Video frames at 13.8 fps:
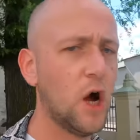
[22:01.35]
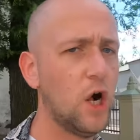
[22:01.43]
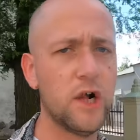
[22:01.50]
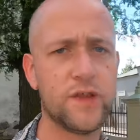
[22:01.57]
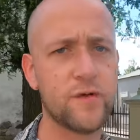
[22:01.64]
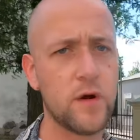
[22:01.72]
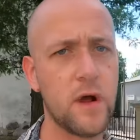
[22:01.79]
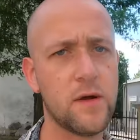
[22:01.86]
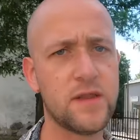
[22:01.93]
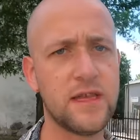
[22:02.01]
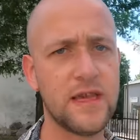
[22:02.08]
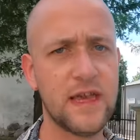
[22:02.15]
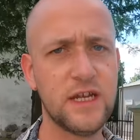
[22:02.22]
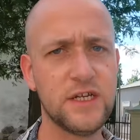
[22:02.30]
all throughout
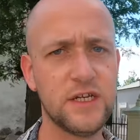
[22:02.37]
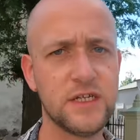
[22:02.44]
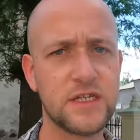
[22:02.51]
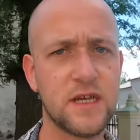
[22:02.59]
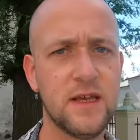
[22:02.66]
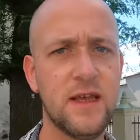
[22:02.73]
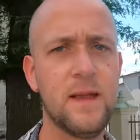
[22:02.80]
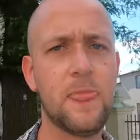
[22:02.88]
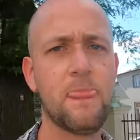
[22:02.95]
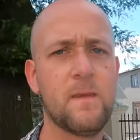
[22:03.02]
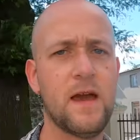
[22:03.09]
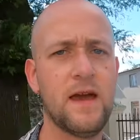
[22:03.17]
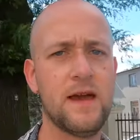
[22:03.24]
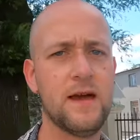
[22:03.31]
the ages.
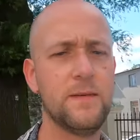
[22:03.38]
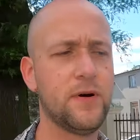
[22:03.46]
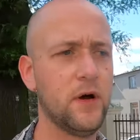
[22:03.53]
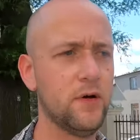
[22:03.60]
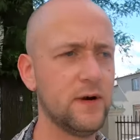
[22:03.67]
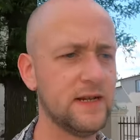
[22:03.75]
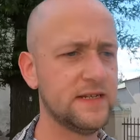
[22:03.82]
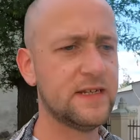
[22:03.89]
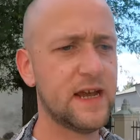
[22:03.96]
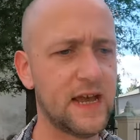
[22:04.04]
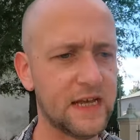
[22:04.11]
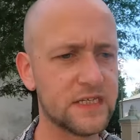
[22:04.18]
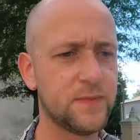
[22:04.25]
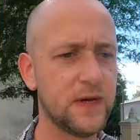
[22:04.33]
Uh, Poland
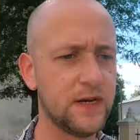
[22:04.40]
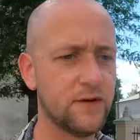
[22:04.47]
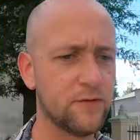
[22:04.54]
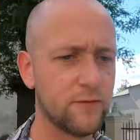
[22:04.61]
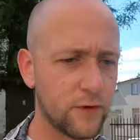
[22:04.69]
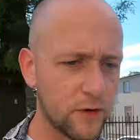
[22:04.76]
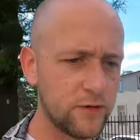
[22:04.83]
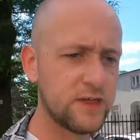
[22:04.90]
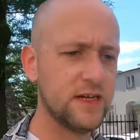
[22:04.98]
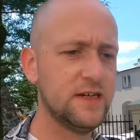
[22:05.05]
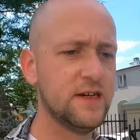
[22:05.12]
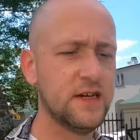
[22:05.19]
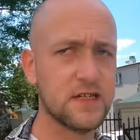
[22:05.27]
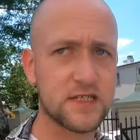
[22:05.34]
has been
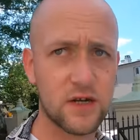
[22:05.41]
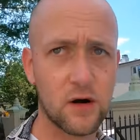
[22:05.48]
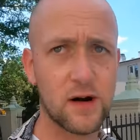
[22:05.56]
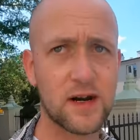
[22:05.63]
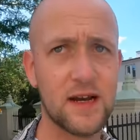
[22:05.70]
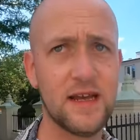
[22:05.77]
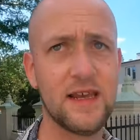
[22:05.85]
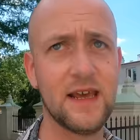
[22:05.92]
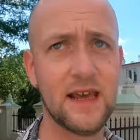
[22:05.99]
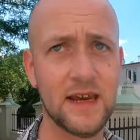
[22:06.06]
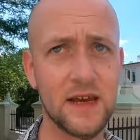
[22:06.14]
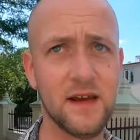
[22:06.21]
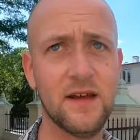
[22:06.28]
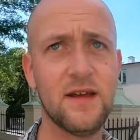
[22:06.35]
rooted historically
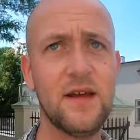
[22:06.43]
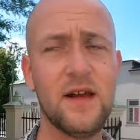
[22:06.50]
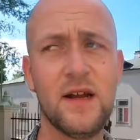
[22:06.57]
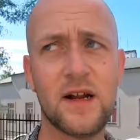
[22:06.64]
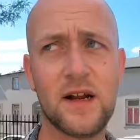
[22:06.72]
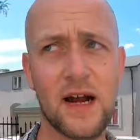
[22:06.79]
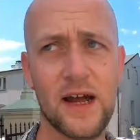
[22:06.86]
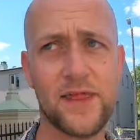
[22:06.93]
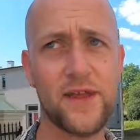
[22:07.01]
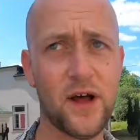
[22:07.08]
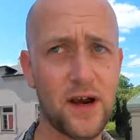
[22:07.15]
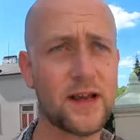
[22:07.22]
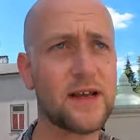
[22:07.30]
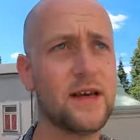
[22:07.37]
in
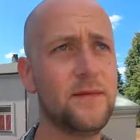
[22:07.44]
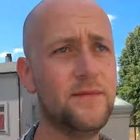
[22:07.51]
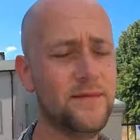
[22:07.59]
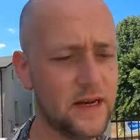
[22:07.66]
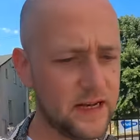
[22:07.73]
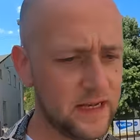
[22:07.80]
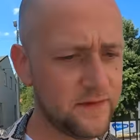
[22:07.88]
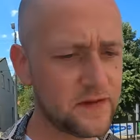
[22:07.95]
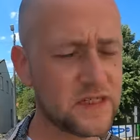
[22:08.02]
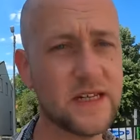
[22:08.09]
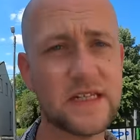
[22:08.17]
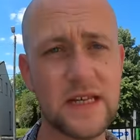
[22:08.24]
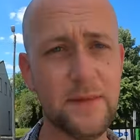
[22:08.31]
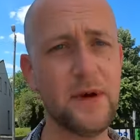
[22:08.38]
Catholic
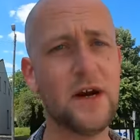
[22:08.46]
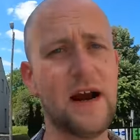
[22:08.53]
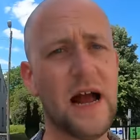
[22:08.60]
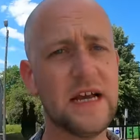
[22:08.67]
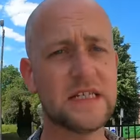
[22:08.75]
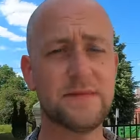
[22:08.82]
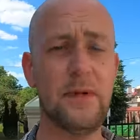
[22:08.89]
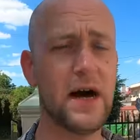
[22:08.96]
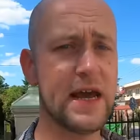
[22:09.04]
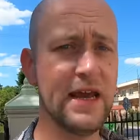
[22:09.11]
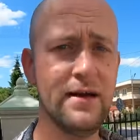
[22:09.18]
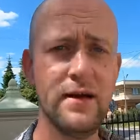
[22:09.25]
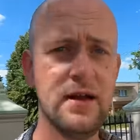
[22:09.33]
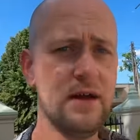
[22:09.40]
beliefs, similar as
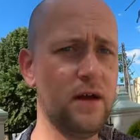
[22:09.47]
my